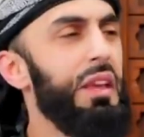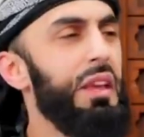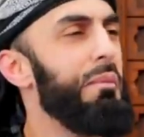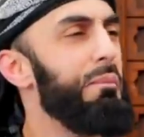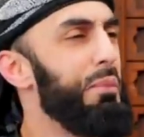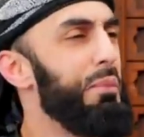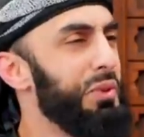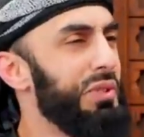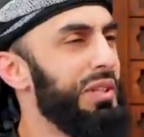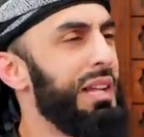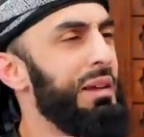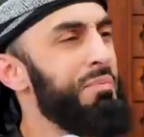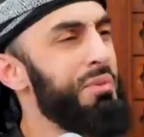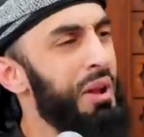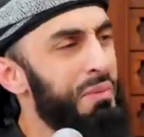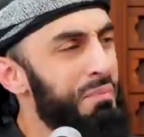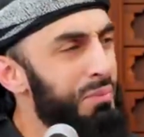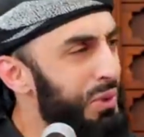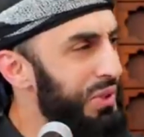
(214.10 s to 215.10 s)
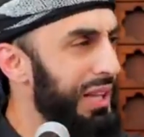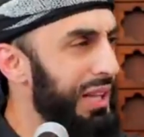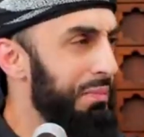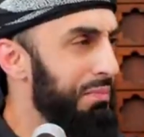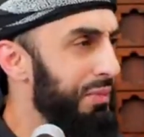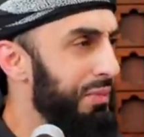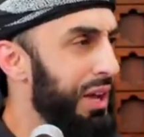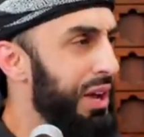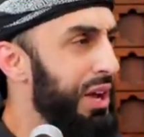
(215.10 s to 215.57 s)
Muslim,
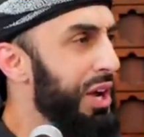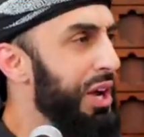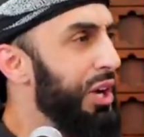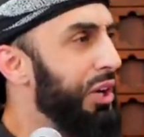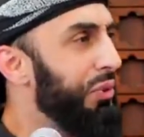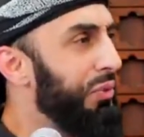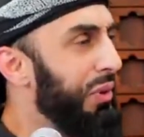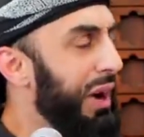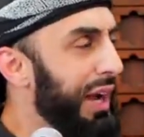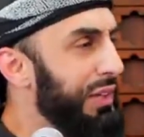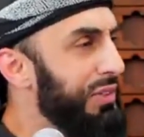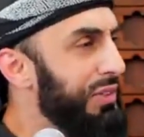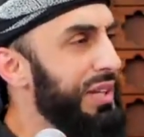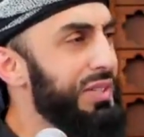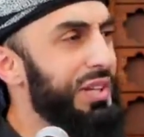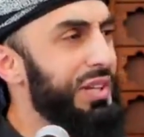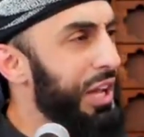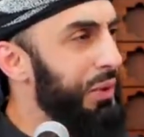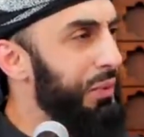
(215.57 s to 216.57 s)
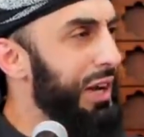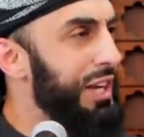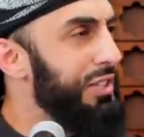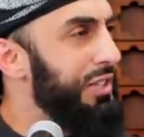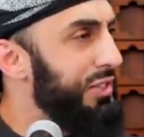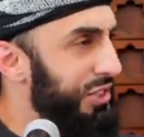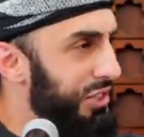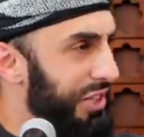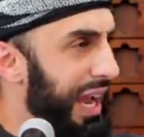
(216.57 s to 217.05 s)
non-Muslim, righteous,
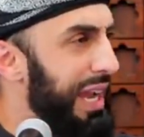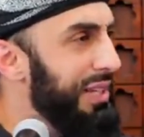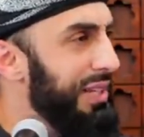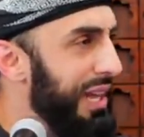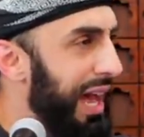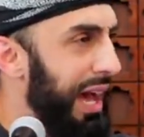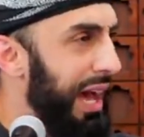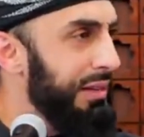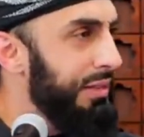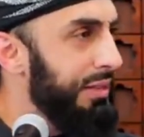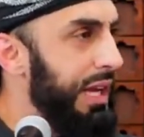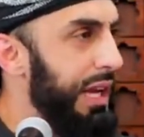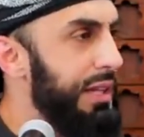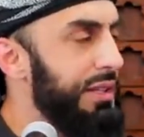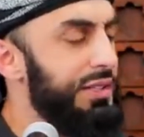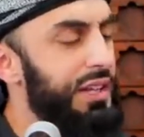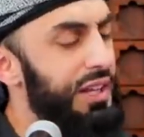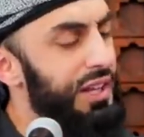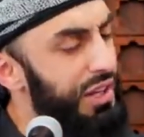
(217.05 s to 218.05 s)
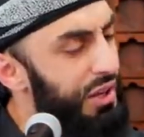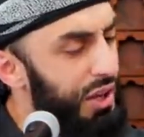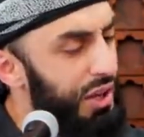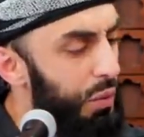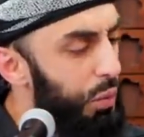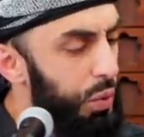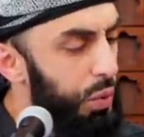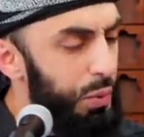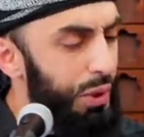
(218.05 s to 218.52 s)
unrighteous, chaste, unchaste.
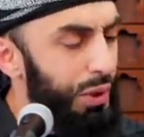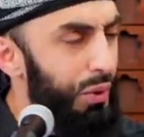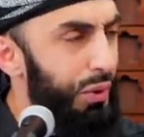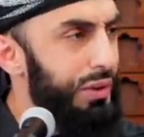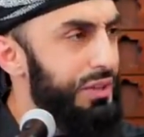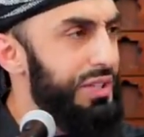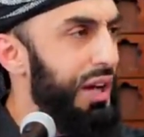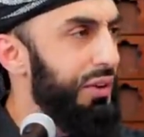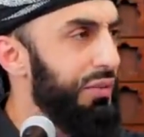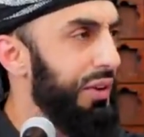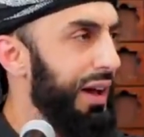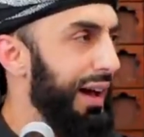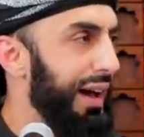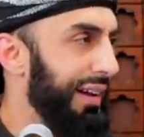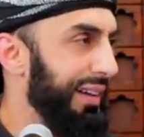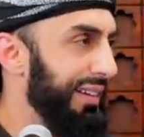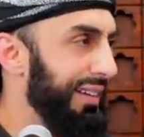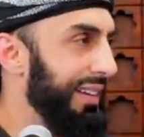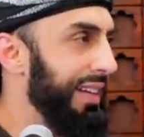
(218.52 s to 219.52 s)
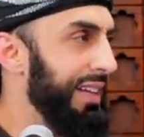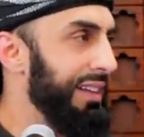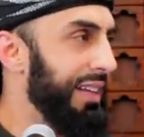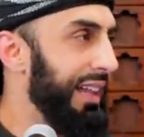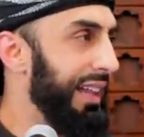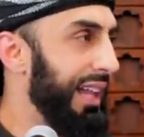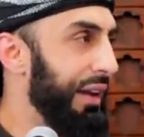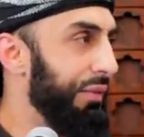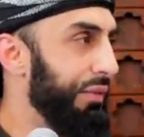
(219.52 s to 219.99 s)
We will all suffer in
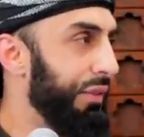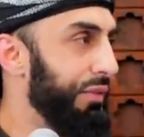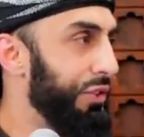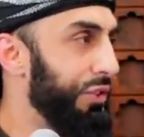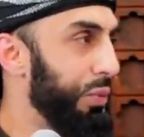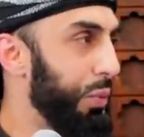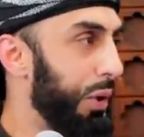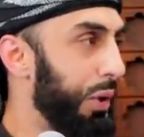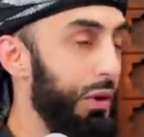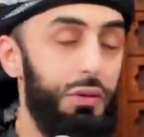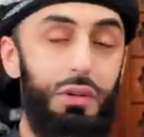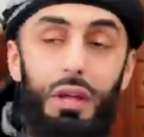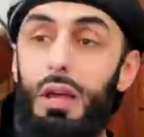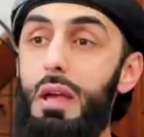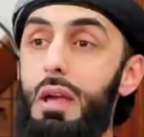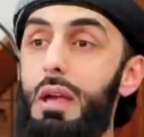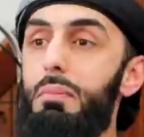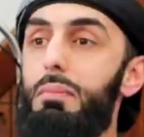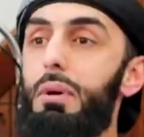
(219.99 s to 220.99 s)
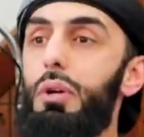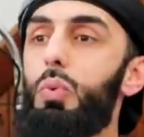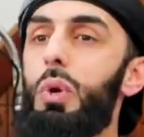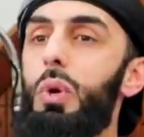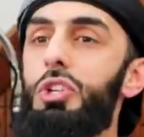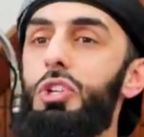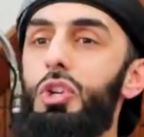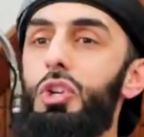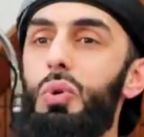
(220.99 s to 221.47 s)
the life of this world. But
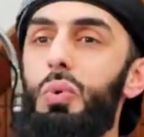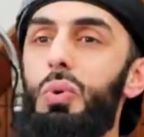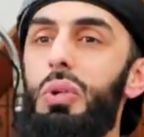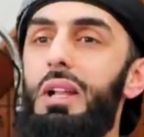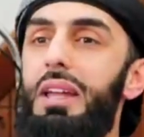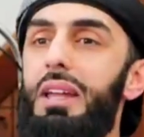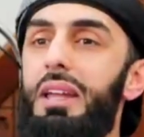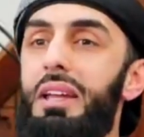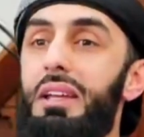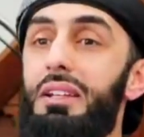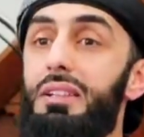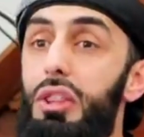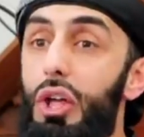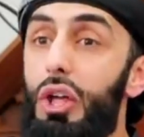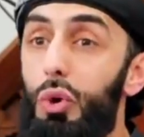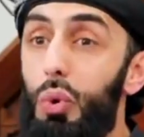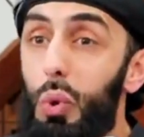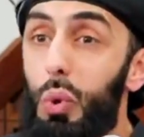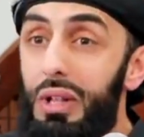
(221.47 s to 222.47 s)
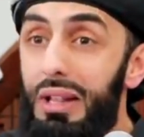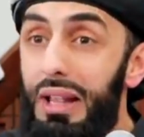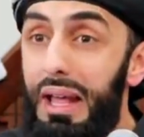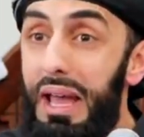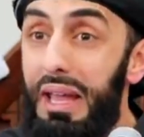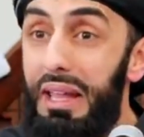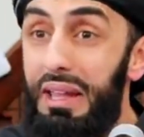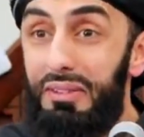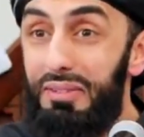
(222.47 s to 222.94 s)
when you lead the good
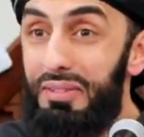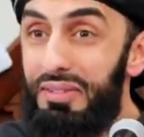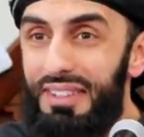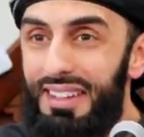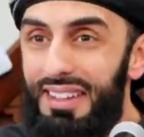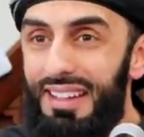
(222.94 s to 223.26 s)
life,